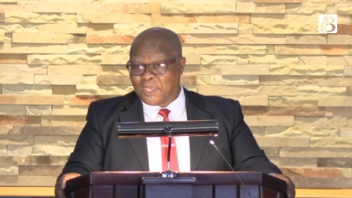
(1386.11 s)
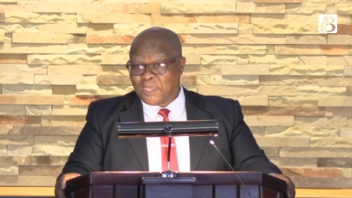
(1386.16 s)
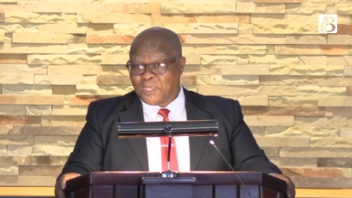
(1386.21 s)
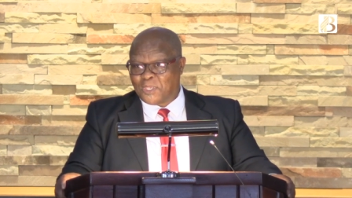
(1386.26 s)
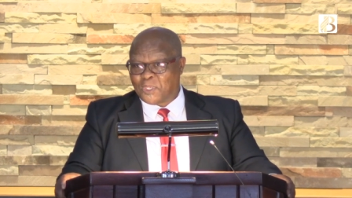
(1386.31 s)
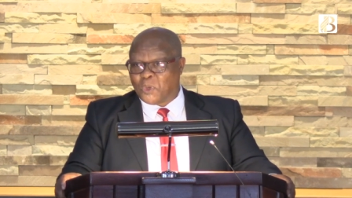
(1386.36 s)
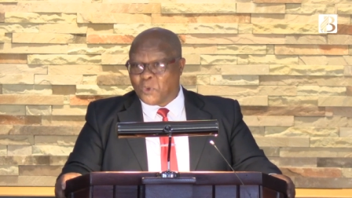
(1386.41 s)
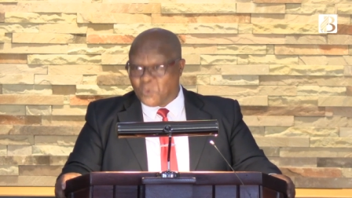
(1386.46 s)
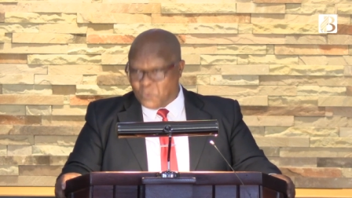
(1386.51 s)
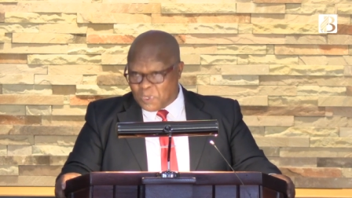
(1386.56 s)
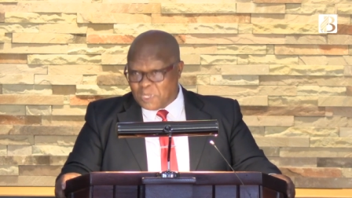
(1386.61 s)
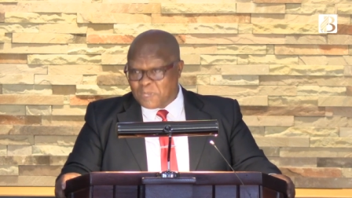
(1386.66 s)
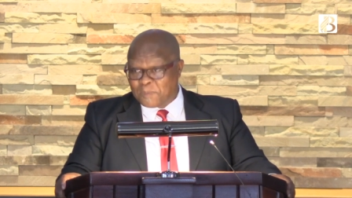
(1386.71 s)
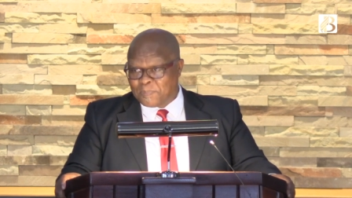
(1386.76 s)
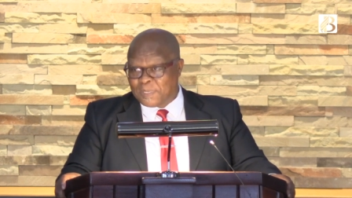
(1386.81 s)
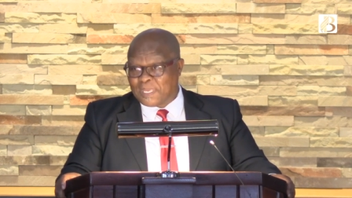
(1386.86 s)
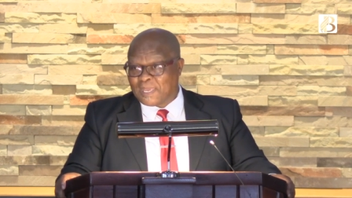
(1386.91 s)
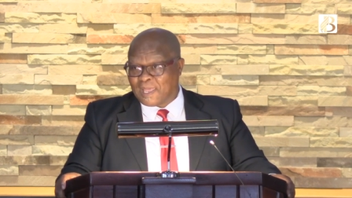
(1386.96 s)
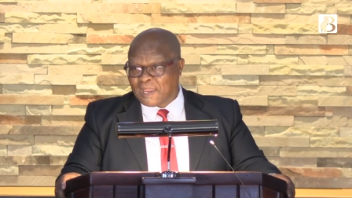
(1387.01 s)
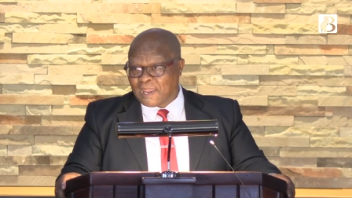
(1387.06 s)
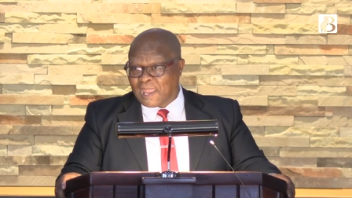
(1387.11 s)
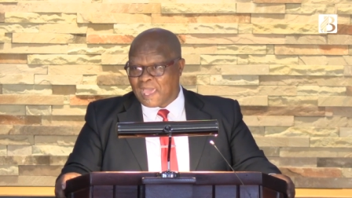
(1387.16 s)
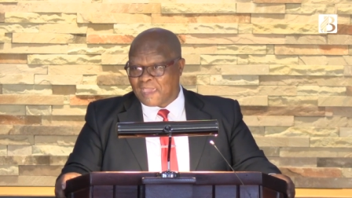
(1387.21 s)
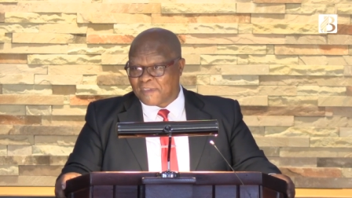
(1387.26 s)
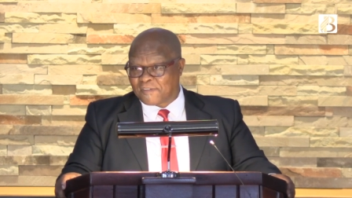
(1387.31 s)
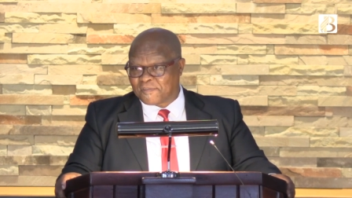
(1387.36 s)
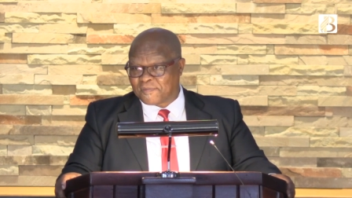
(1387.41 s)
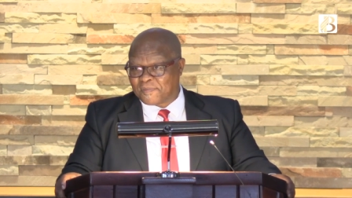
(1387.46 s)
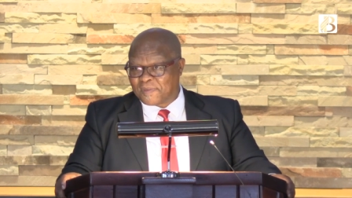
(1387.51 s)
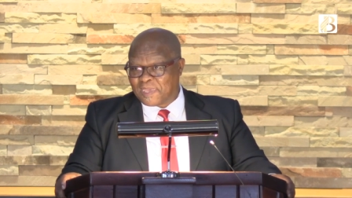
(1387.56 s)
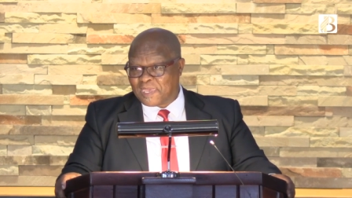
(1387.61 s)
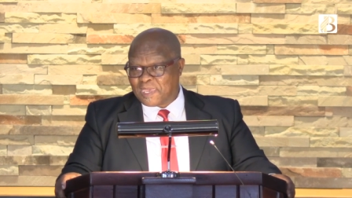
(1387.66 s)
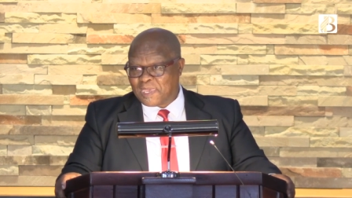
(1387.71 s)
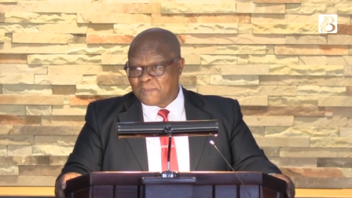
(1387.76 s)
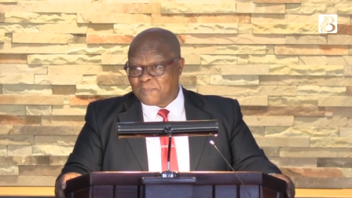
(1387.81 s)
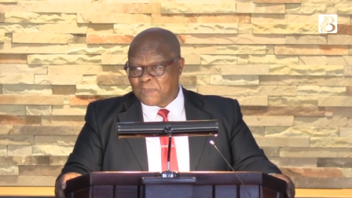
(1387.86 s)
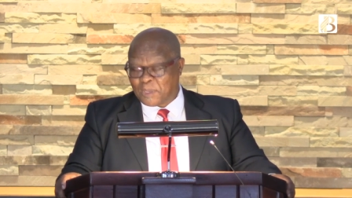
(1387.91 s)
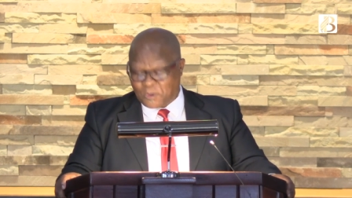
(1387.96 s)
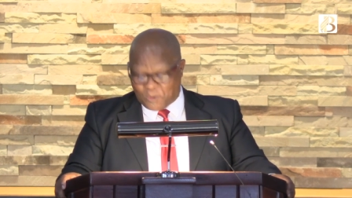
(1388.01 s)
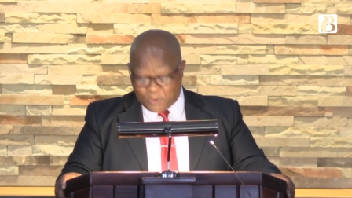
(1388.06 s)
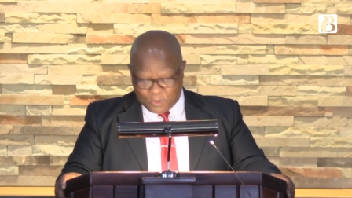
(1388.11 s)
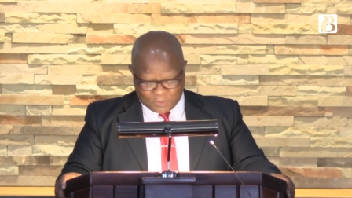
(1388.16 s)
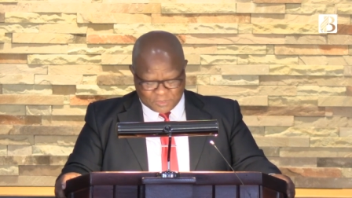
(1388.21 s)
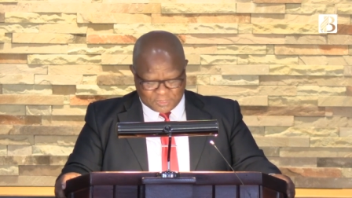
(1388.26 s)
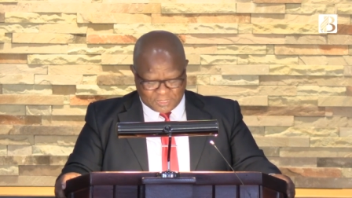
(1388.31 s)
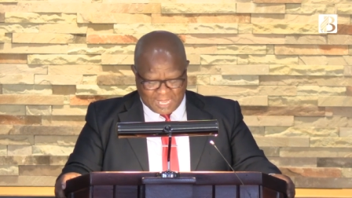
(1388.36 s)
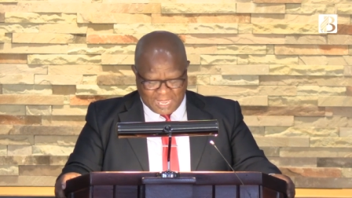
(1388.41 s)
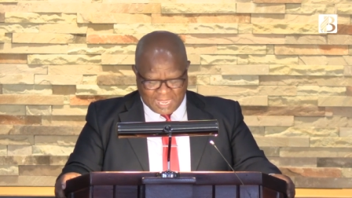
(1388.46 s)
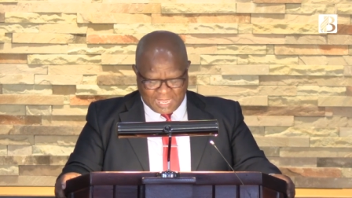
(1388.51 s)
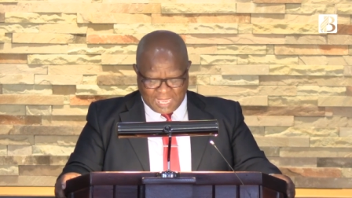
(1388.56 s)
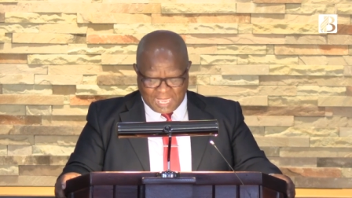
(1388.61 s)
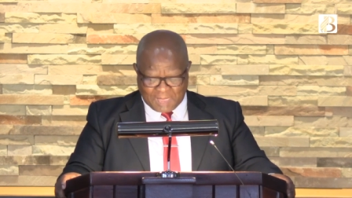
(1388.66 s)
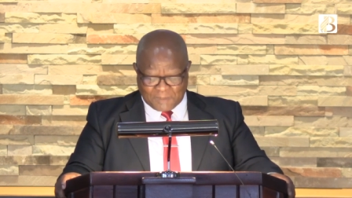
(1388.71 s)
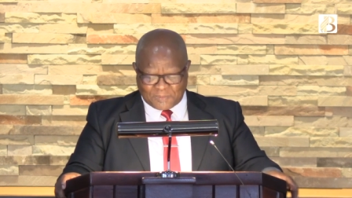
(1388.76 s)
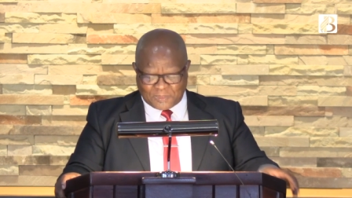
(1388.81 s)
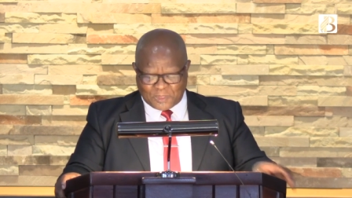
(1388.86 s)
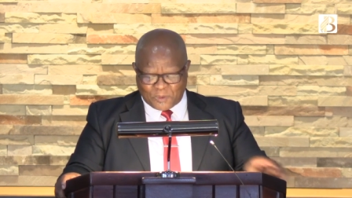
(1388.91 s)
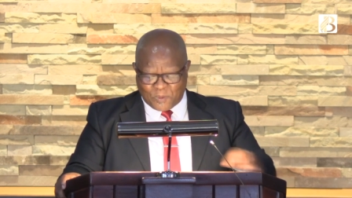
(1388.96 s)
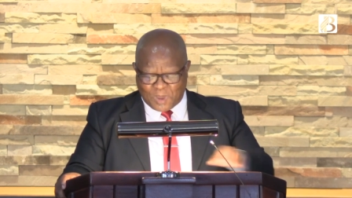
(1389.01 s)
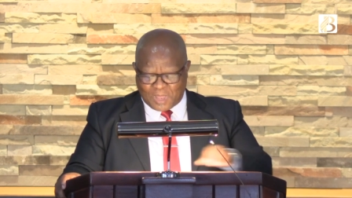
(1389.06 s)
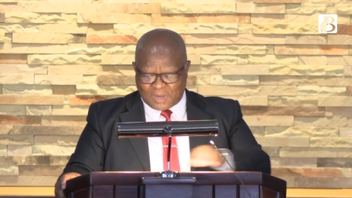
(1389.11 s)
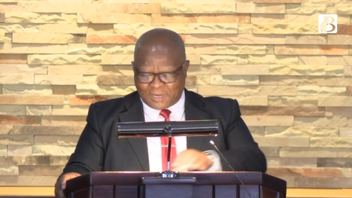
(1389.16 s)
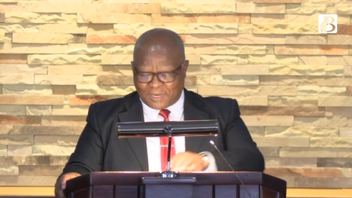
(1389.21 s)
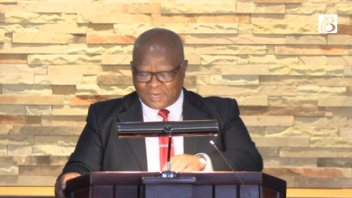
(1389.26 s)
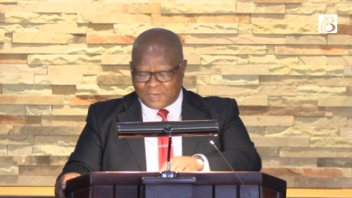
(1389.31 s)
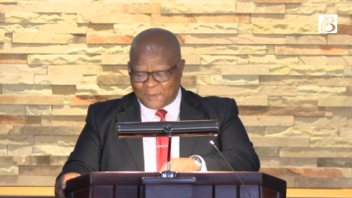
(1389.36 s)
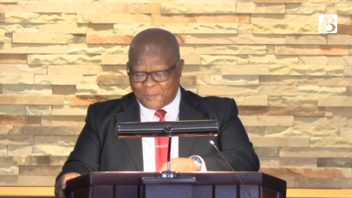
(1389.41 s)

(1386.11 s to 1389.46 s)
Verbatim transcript: you will be alive because I am the one